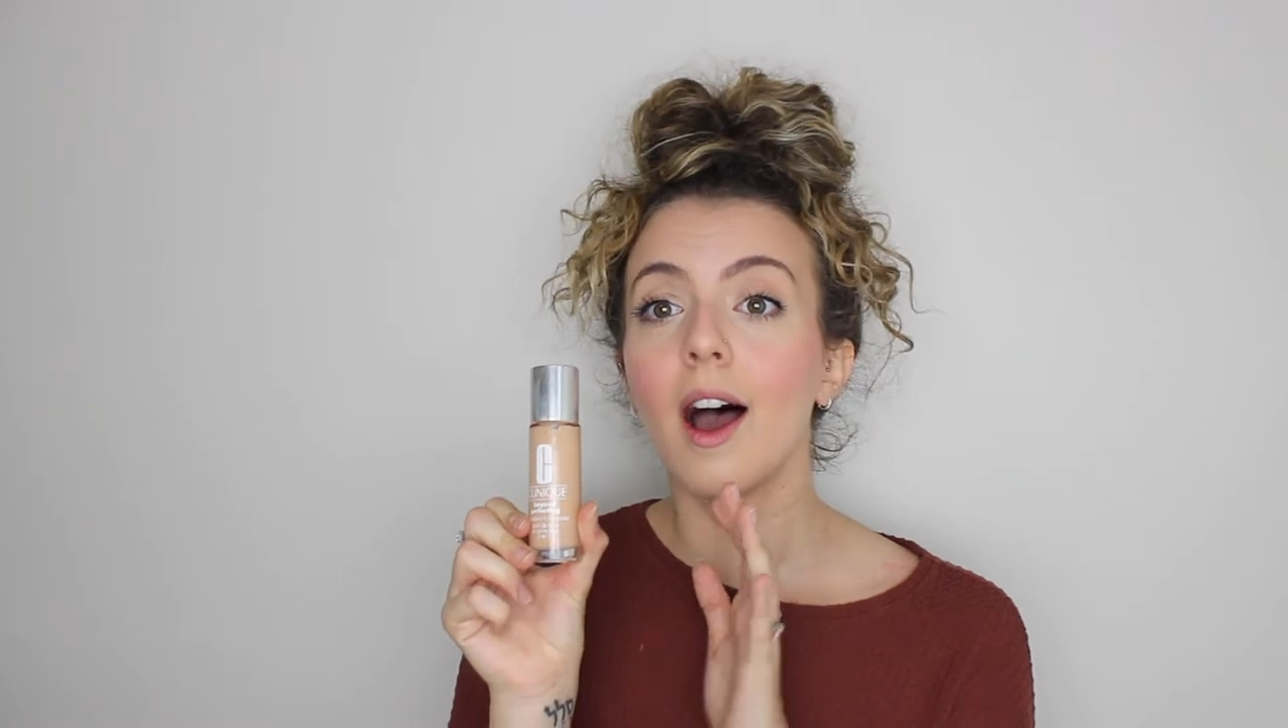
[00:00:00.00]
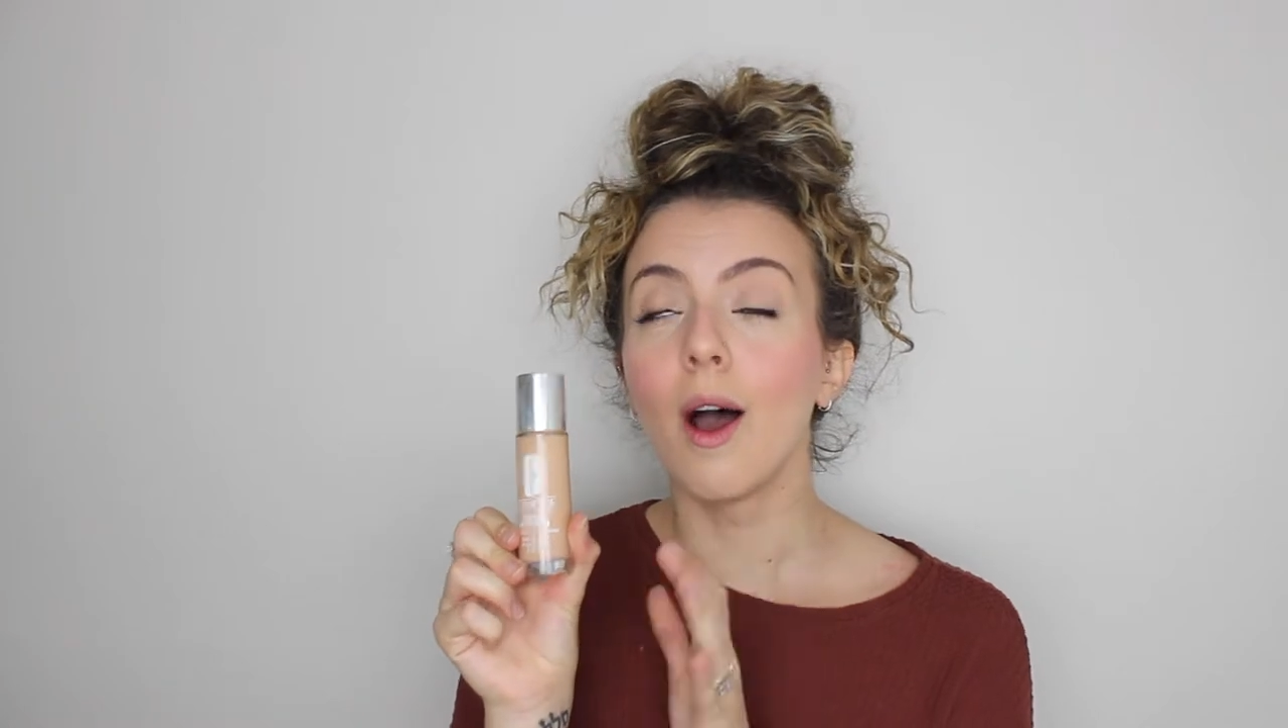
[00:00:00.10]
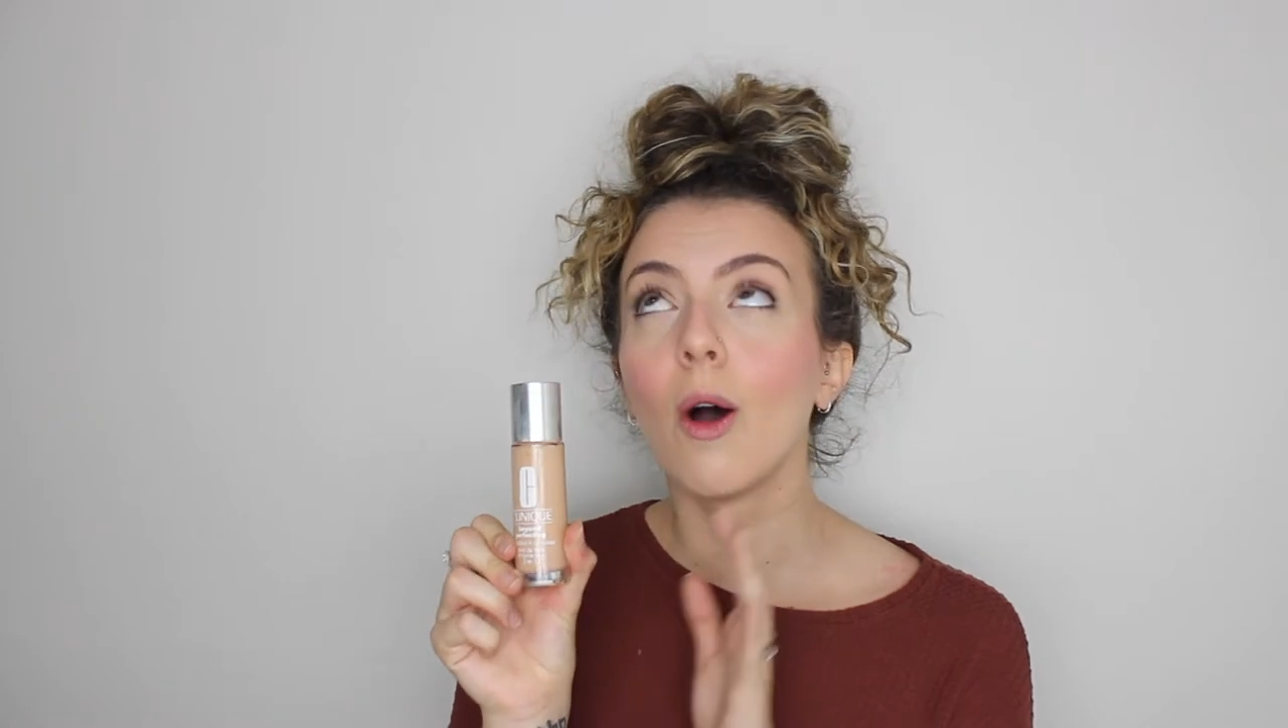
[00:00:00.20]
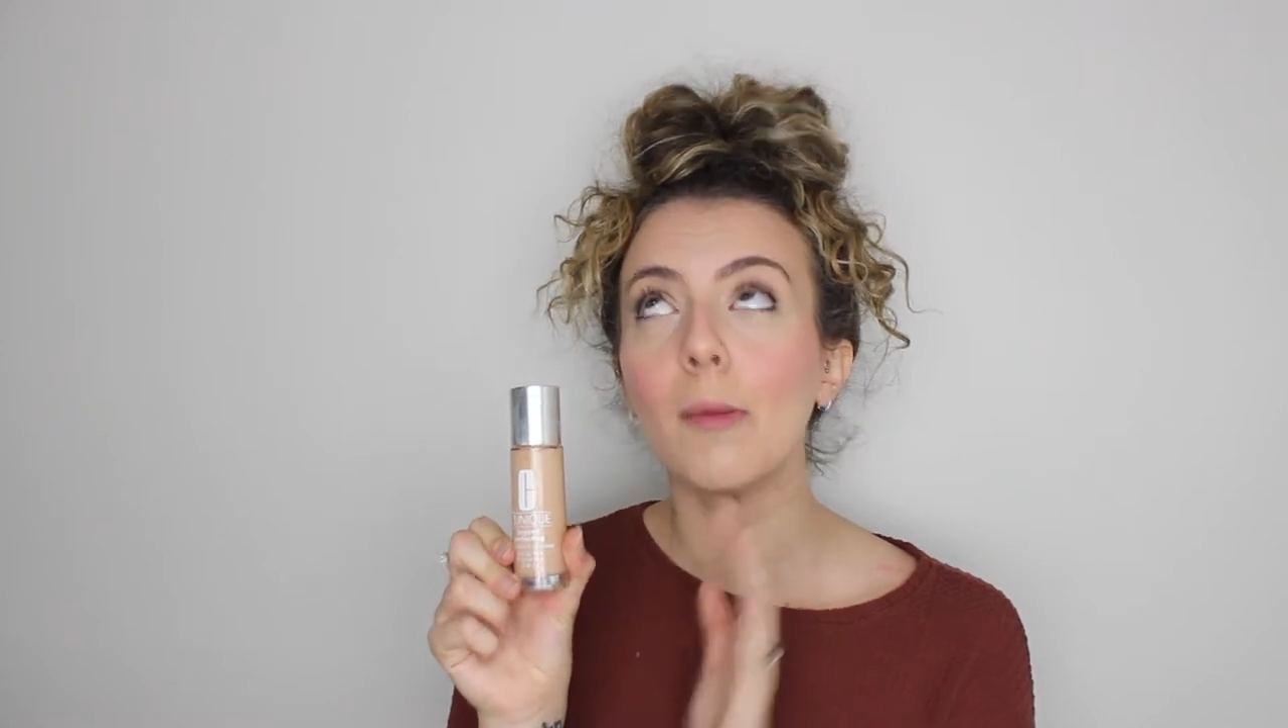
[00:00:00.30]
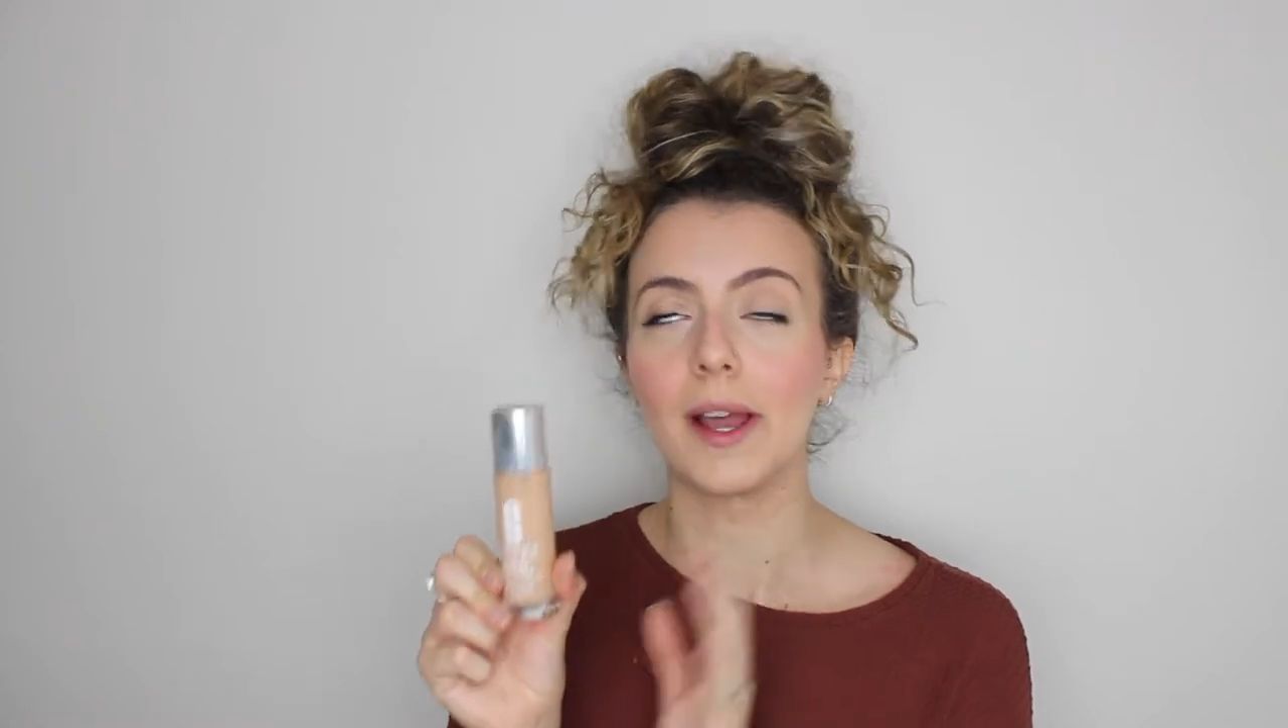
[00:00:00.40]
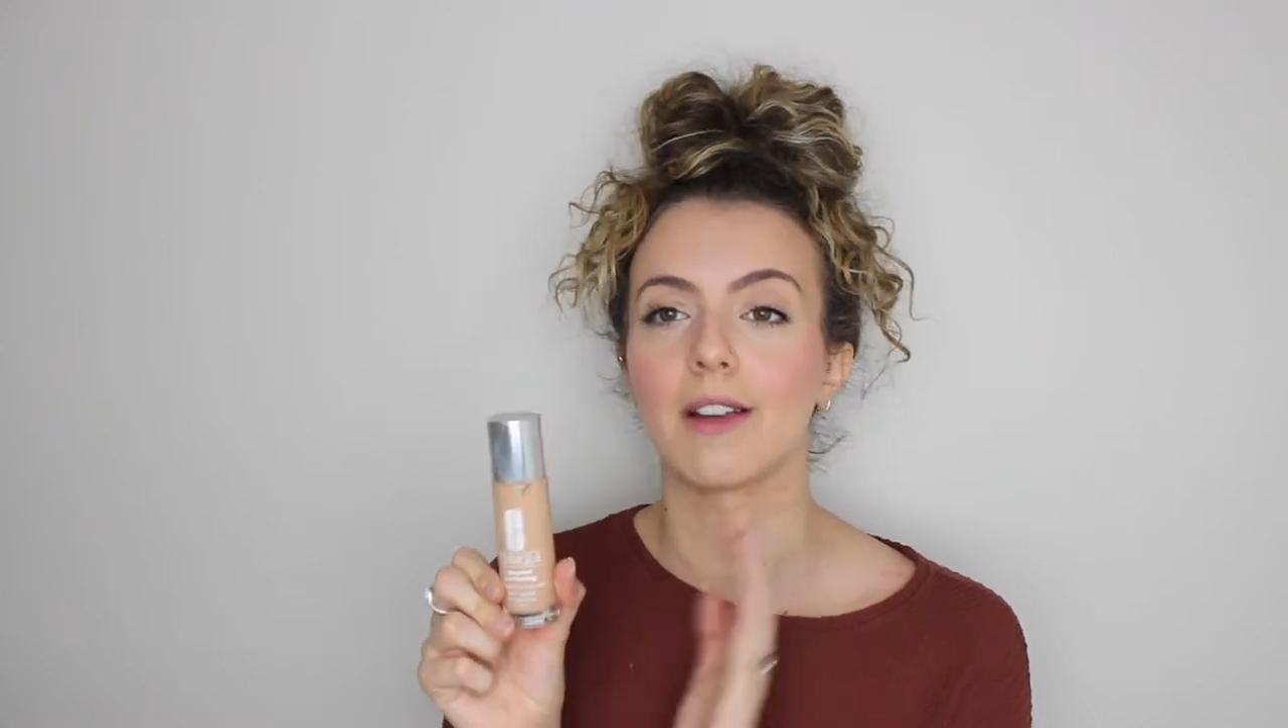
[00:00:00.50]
Oh my